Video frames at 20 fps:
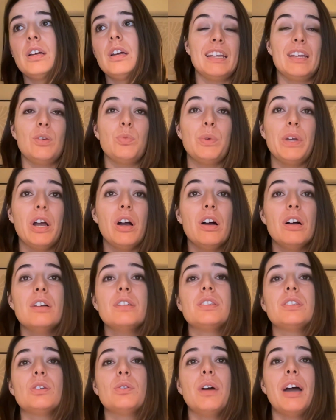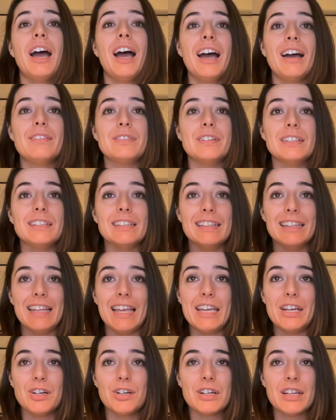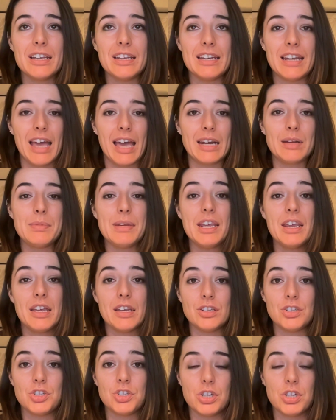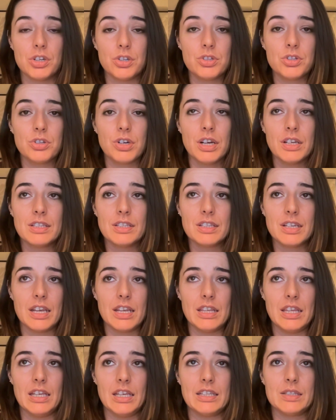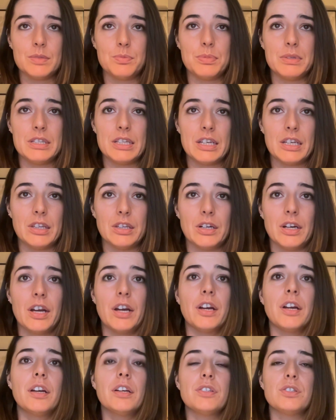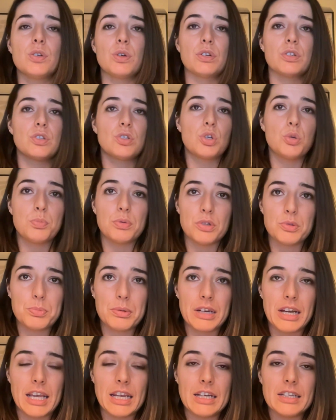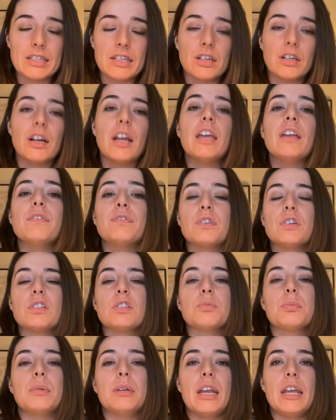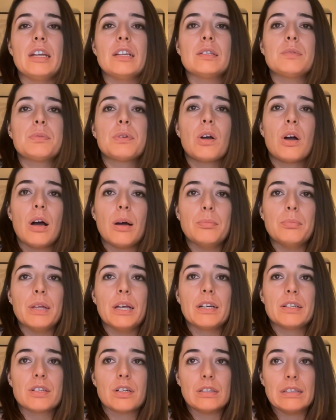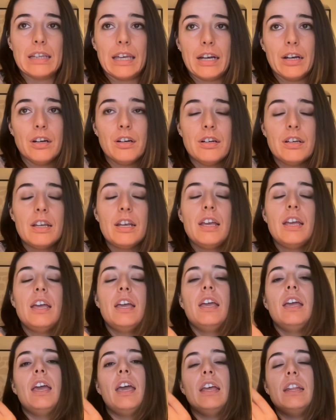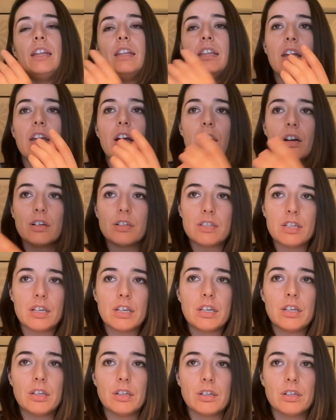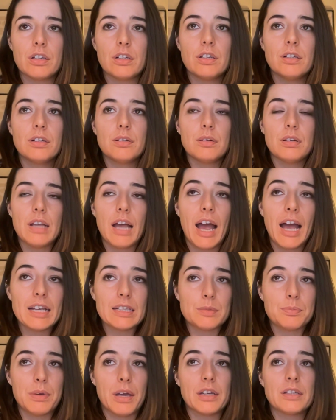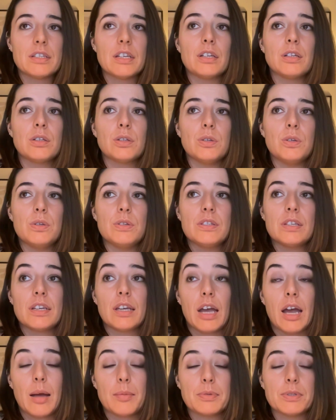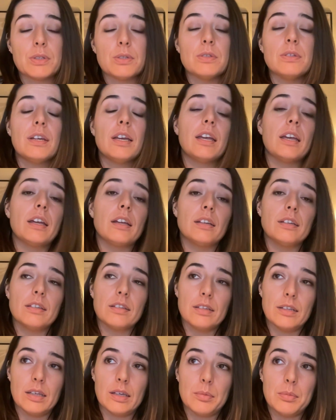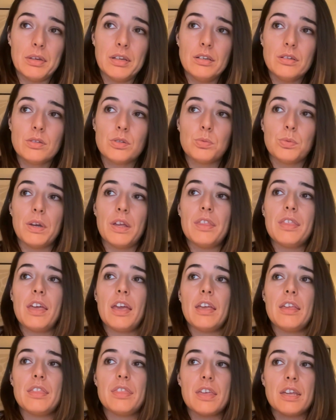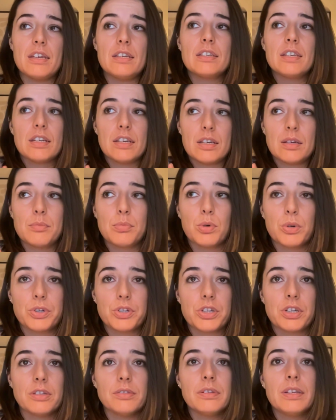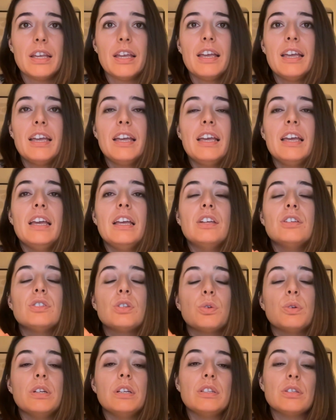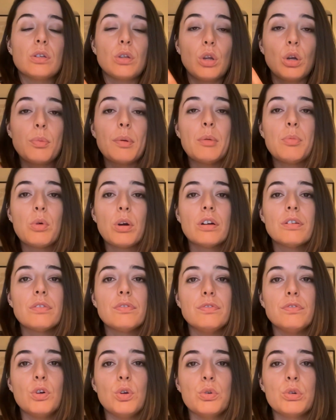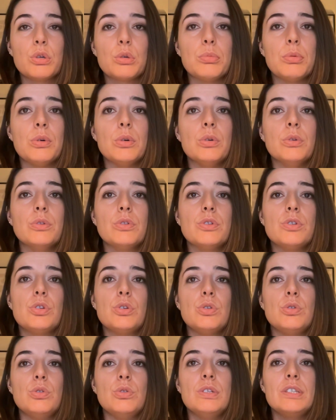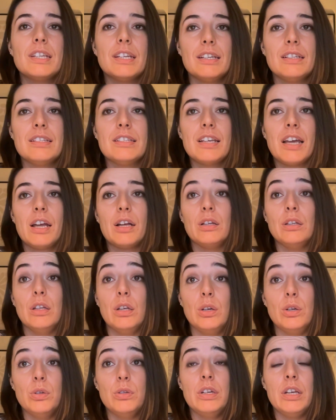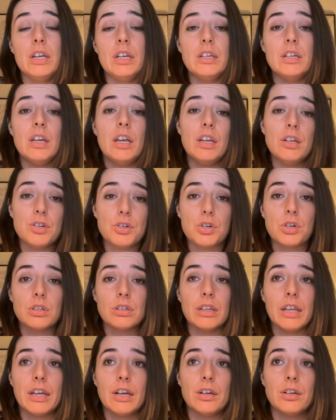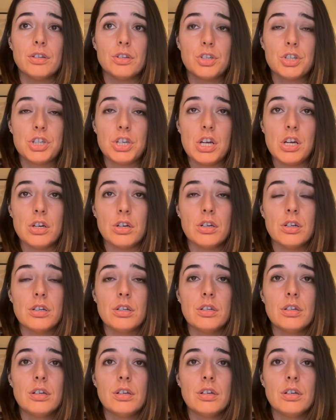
We also have layered anatomy and shear stress in this particular area. So our supraspinatus and our infraspinatus complex are layered. And then articular aspect includes the capsule and ligament with a thin tendon portion. So it's a little bit more vulnerable to tensile load and interlayer shear.